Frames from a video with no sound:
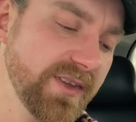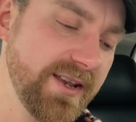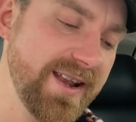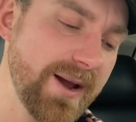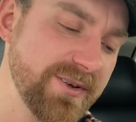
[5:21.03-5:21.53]

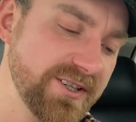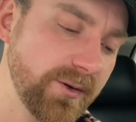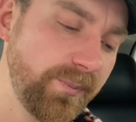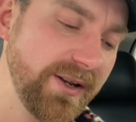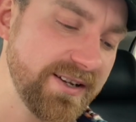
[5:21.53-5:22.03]
It now has a
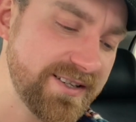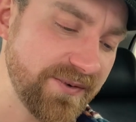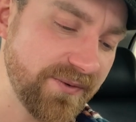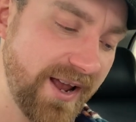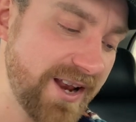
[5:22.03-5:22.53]
completely
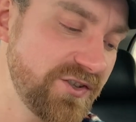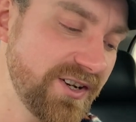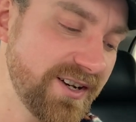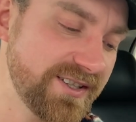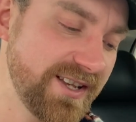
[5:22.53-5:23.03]
different
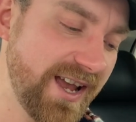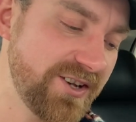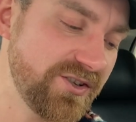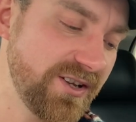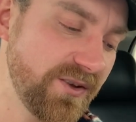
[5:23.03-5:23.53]
engine, as the
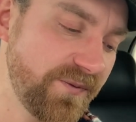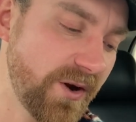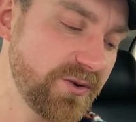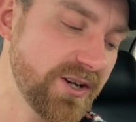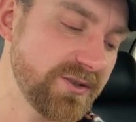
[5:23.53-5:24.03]
engine in the
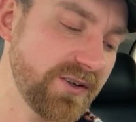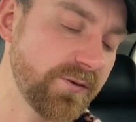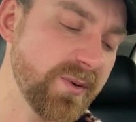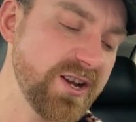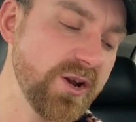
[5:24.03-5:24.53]
photos is
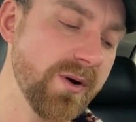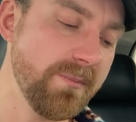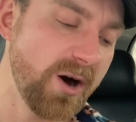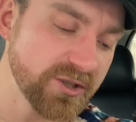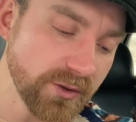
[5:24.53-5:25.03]
from a newer
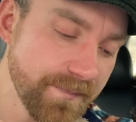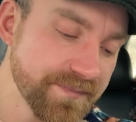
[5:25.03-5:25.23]
model.